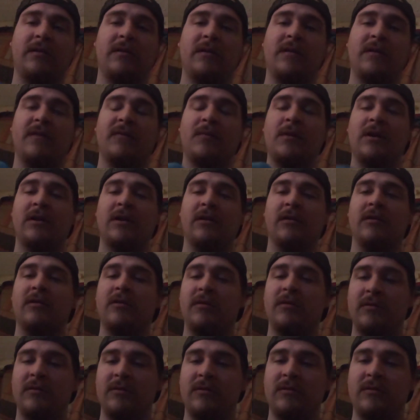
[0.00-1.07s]
as well.
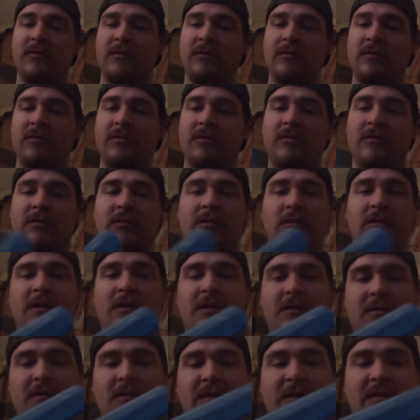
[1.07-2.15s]

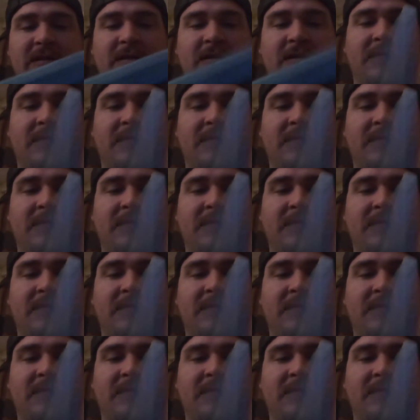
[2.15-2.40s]
Here is